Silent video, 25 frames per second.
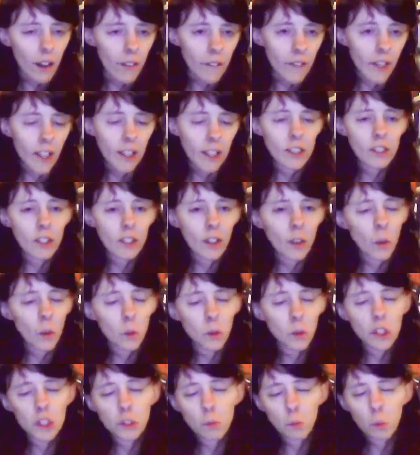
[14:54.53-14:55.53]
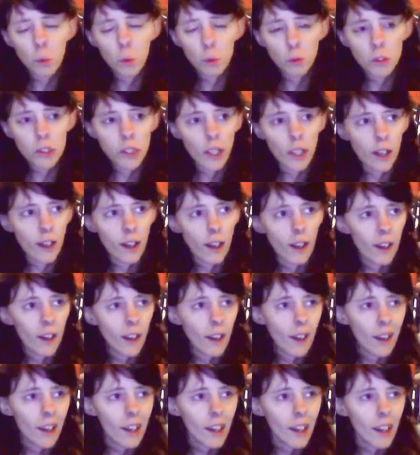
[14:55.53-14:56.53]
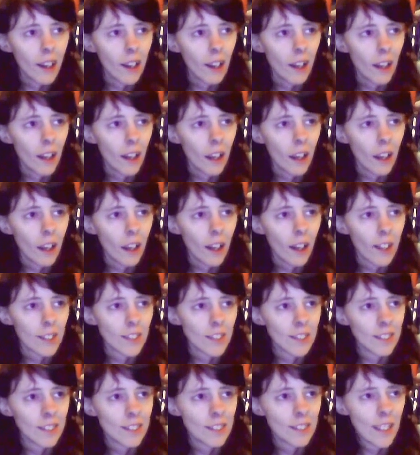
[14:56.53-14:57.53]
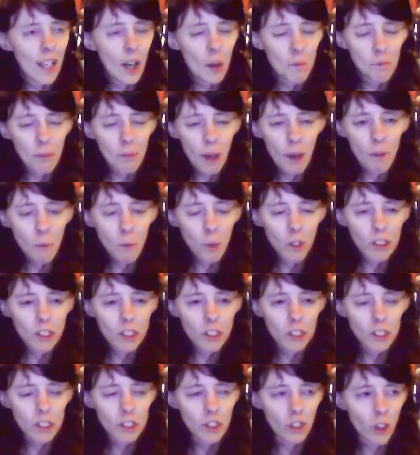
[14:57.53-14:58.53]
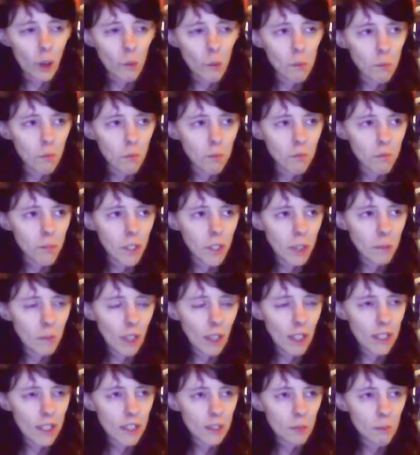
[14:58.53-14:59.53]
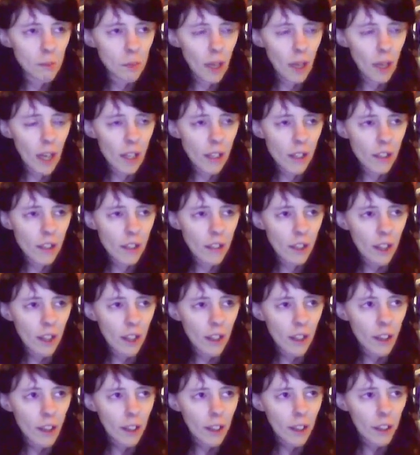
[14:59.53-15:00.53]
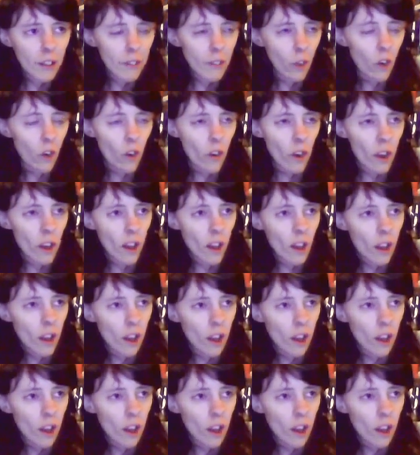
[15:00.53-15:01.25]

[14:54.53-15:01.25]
Nick's got all this water and Ben wants a drop and he makes him pay for it.